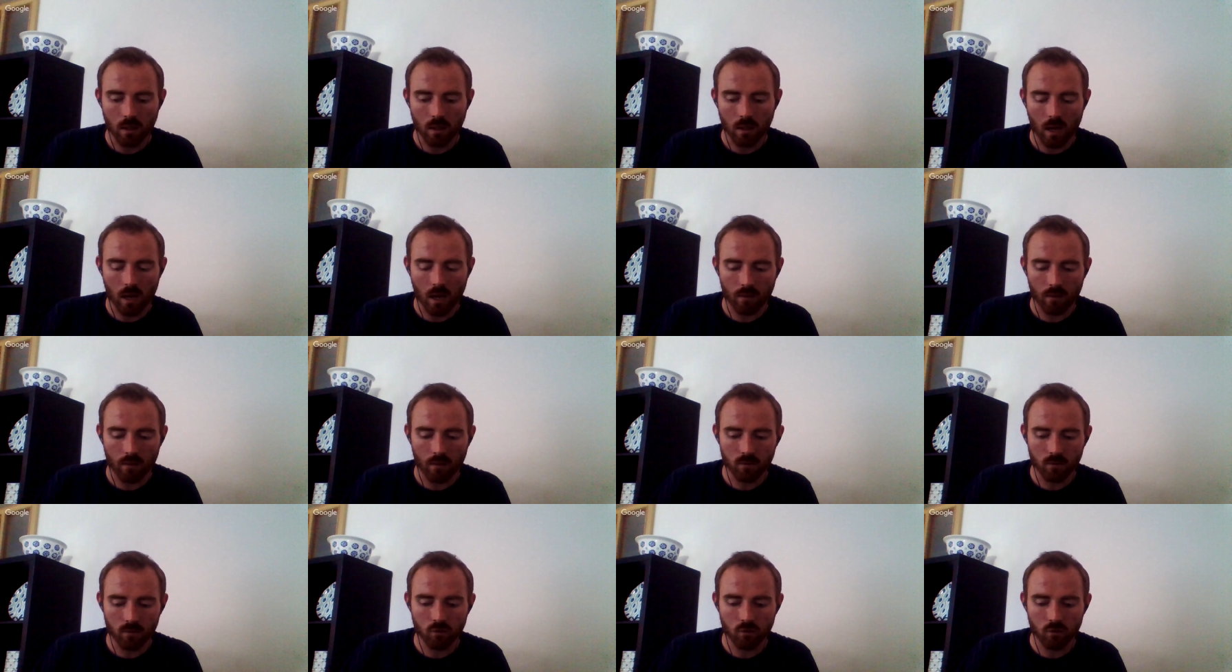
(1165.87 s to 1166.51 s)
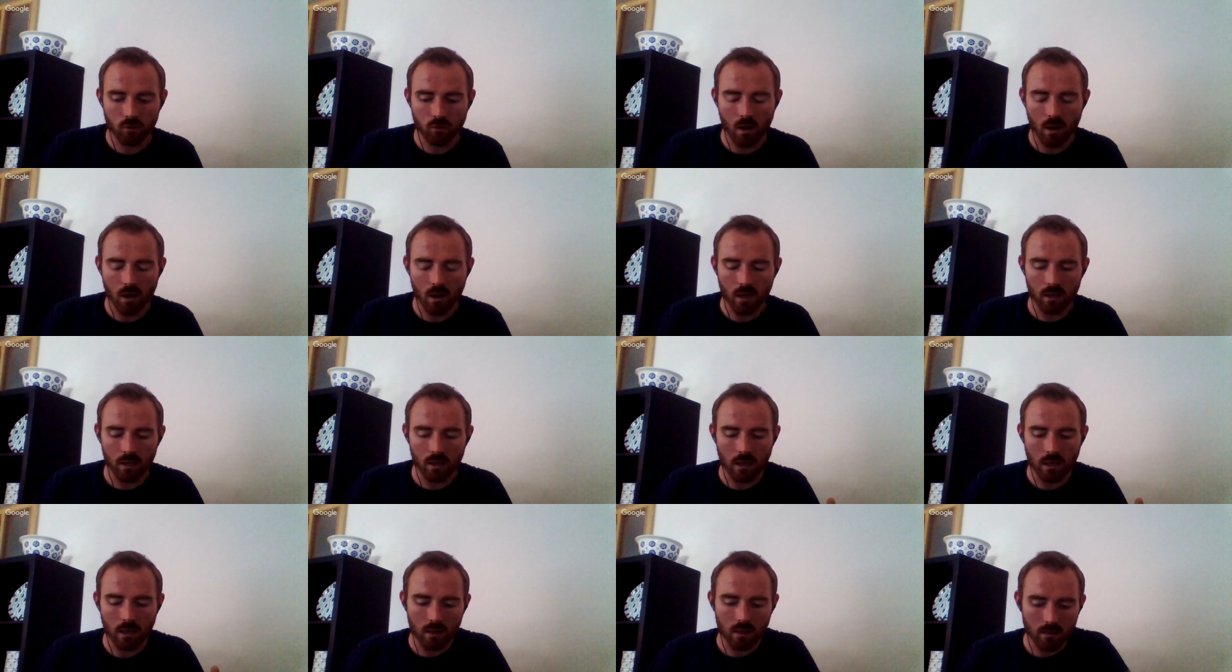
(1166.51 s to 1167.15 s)
to try and
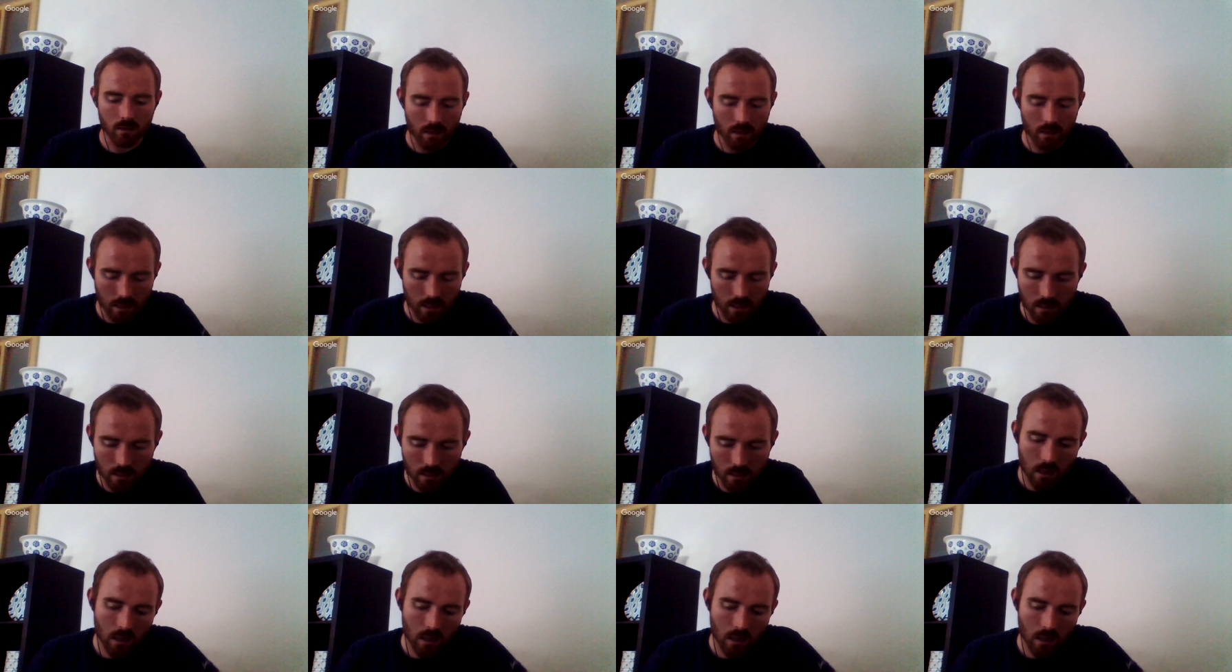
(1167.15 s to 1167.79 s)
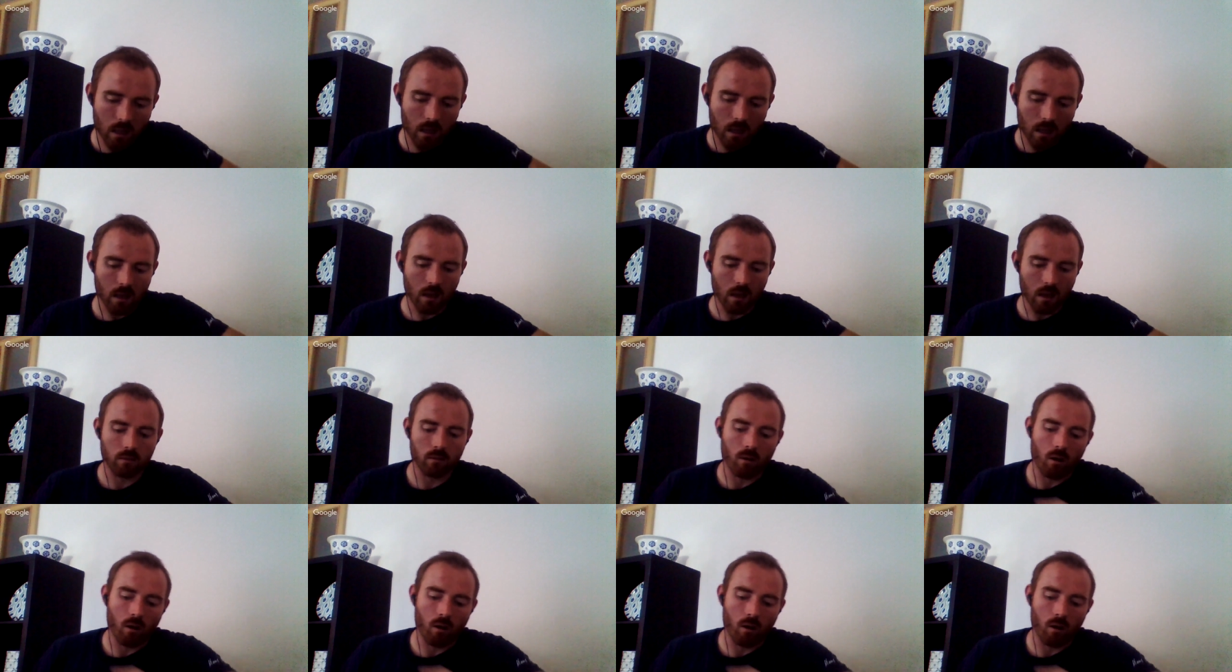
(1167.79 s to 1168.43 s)
get in and their
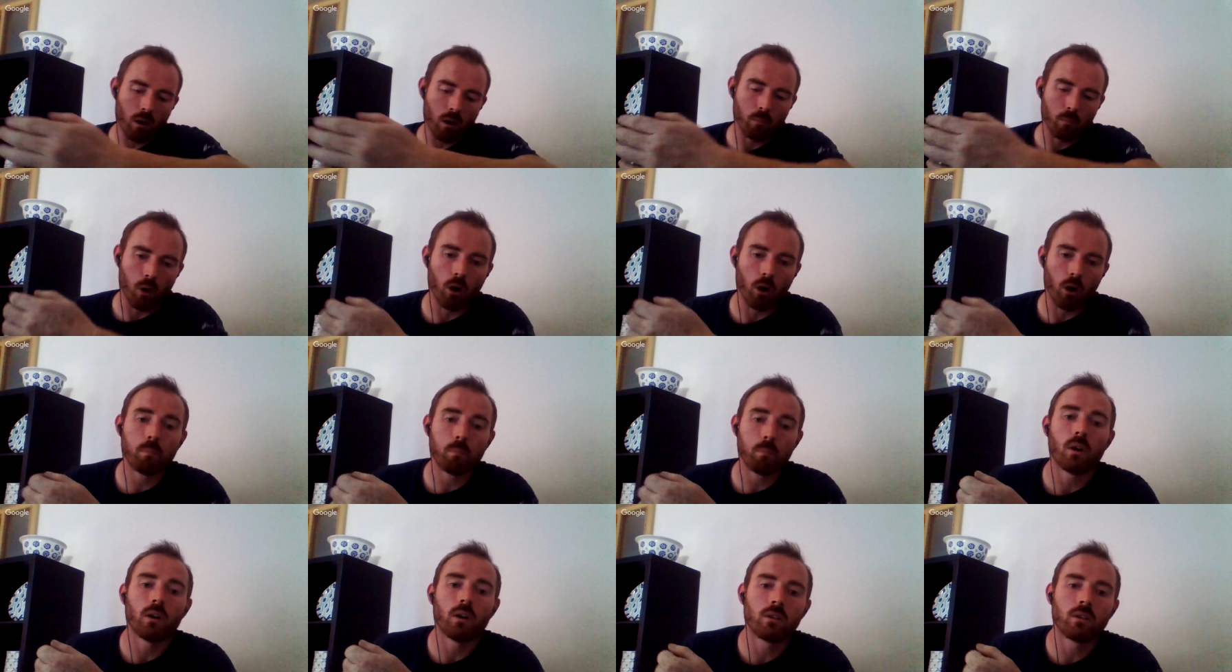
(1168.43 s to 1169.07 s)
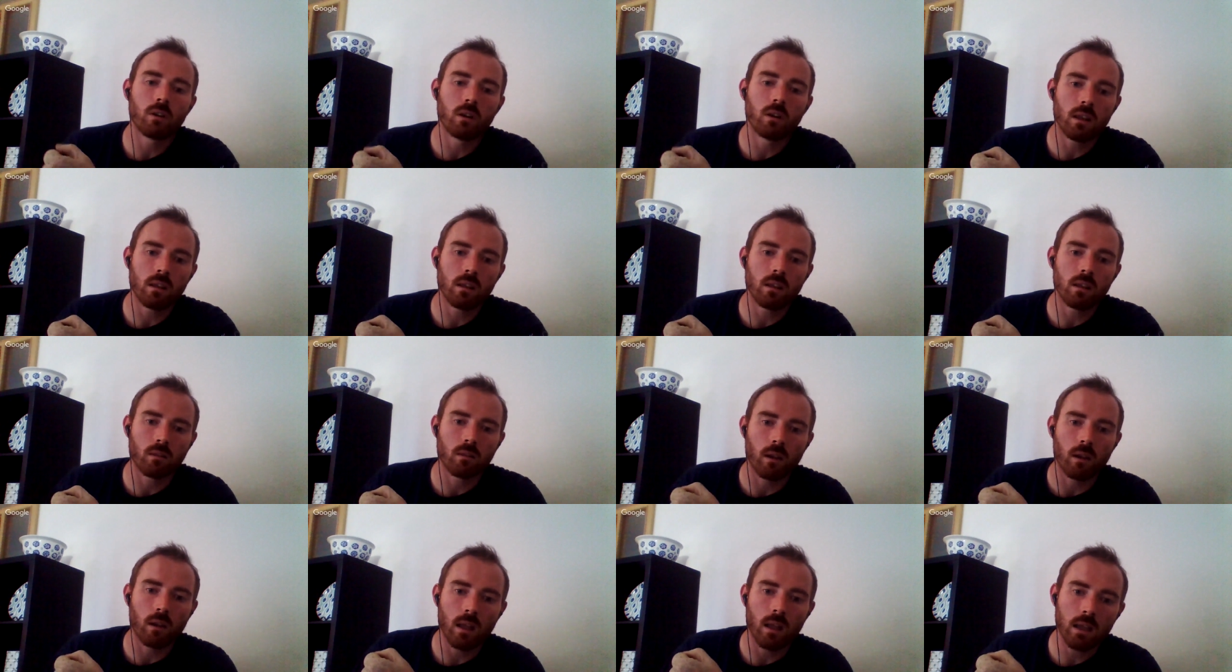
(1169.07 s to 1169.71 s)
arm up underneath the
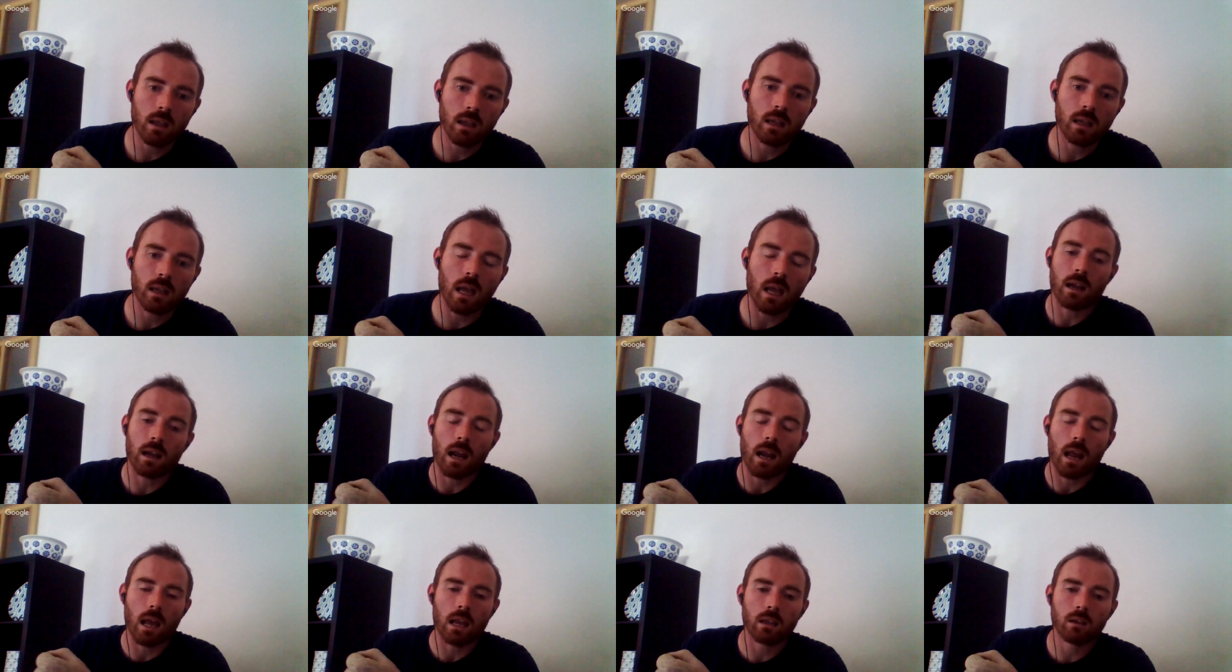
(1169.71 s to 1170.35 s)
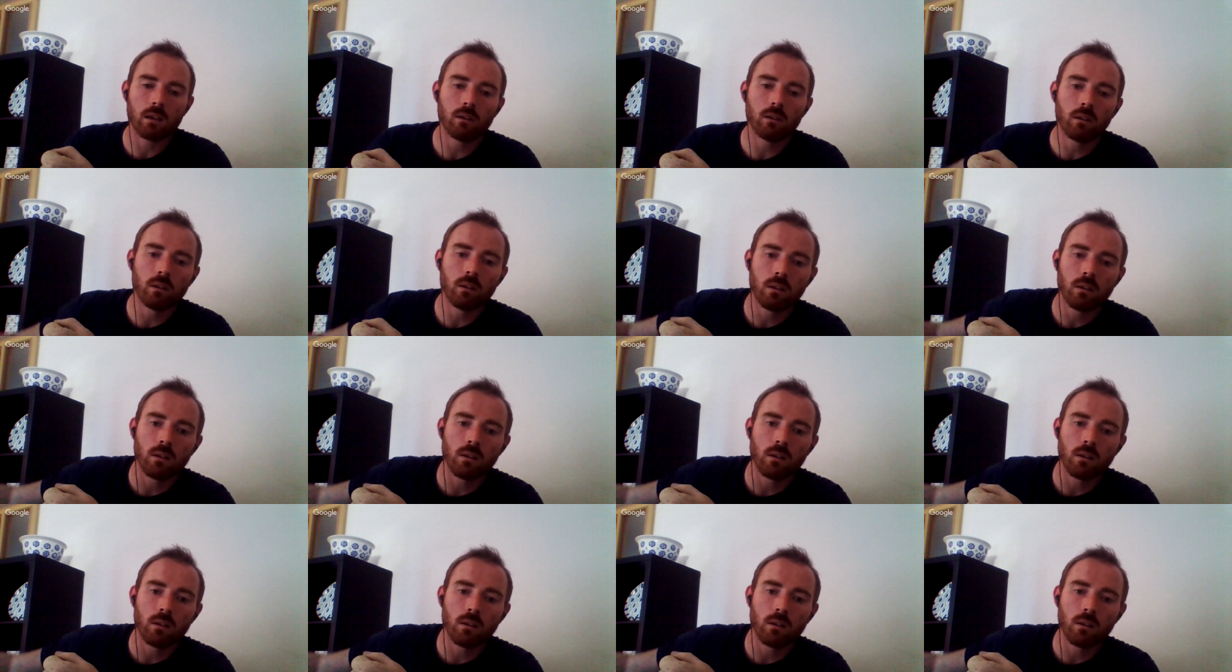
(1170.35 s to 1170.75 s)
leg at an angle,